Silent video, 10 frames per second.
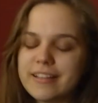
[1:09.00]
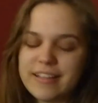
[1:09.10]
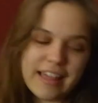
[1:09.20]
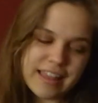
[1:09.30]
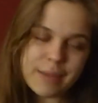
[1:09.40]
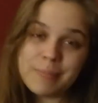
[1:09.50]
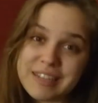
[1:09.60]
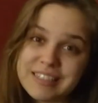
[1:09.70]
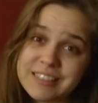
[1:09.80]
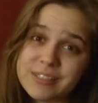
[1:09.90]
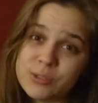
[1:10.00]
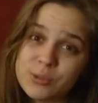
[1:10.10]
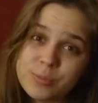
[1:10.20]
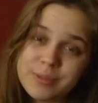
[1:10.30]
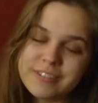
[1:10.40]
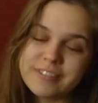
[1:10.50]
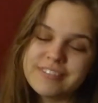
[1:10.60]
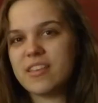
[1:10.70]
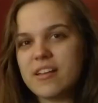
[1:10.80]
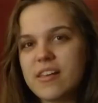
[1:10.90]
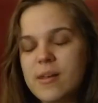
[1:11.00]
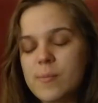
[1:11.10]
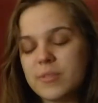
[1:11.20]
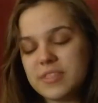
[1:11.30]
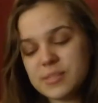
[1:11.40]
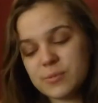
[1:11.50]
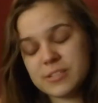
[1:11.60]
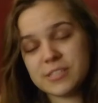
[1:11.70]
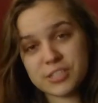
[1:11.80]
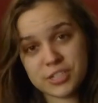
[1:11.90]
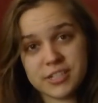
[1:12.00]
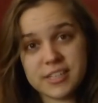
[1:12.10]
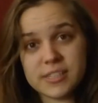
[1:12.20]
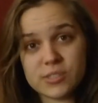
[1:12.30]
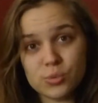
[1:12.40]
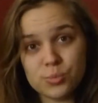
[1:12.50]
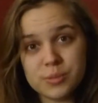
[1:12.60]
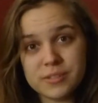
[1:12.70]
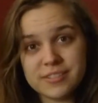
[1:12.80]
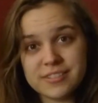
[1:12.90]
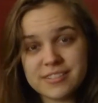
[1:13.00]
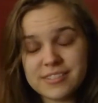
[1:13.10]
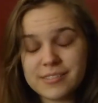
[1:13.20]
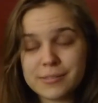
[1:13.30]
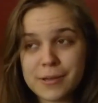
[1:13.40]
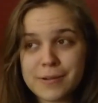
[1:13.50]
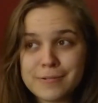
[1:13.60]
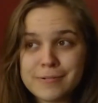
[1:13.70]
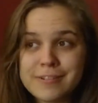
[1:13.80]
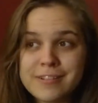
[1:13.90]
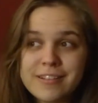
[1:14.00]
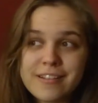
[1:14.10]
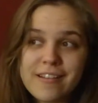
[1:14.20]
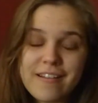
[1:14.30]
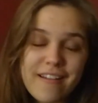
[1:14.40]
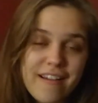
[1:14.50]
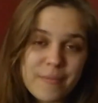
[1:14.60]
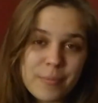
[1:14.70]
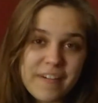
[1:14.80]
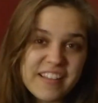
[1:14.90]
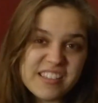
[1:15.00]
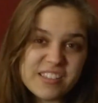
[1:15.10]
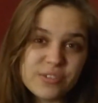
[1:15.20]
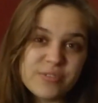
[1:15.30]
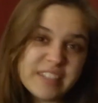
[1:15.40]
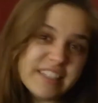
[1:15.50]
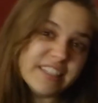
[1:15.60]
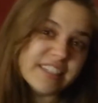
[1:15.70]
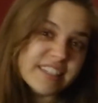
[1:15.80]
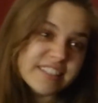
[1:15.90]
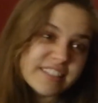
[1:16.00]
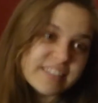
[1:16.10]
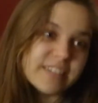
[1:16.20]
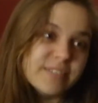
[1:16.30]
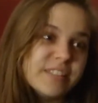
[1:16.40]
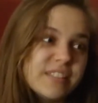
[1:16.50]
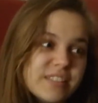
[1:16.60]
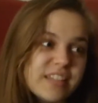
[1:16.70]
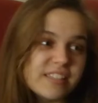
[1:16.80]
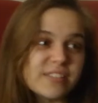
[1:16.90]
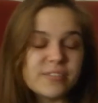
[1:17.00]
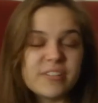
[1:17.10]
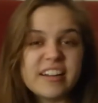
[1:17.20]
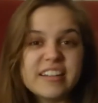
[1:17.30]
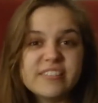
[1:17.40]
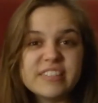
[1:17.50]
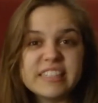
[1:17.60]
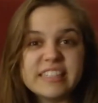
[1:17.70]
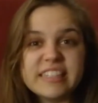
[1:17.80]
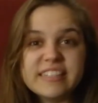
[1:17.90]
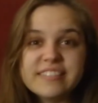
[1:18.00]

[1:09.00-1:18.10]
I like blended soup, but this one is a chunky soup, so, but it's still really good, so it's alright really.